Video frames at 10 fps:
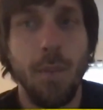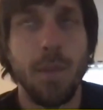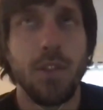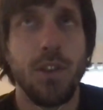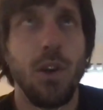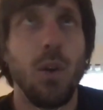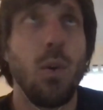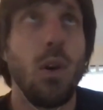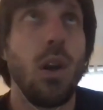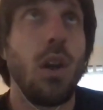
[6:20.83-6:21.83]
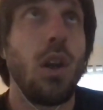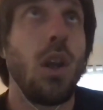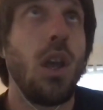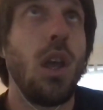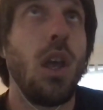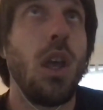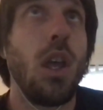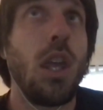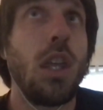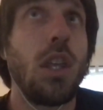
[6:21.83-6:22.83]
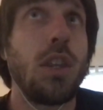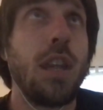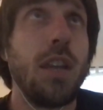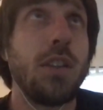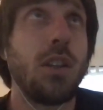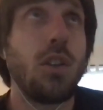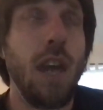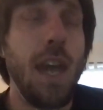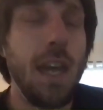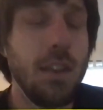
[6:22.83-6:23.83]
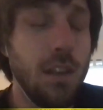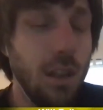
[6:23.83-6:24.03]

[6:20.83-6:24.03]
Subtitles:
So there's a great